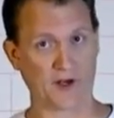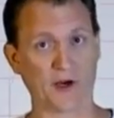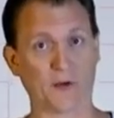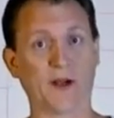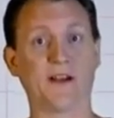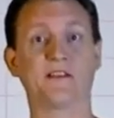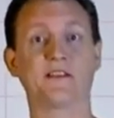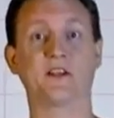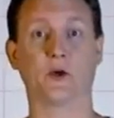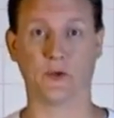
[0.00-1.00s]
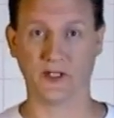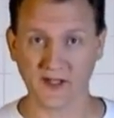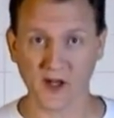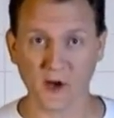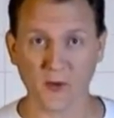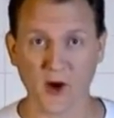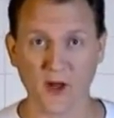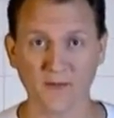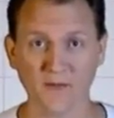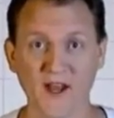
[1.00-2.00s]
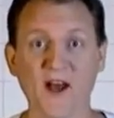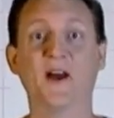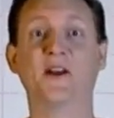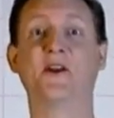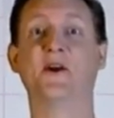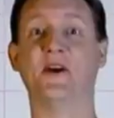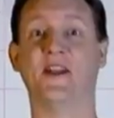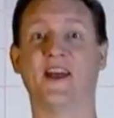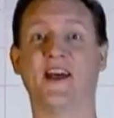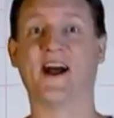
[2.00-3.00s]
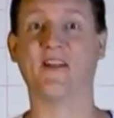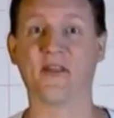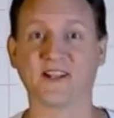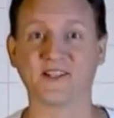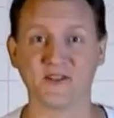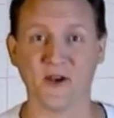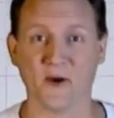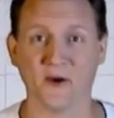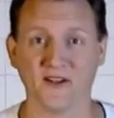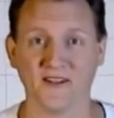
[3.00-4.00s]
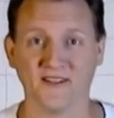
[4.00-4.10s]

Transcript: are you ready to see a really long problem? Good, I thought so.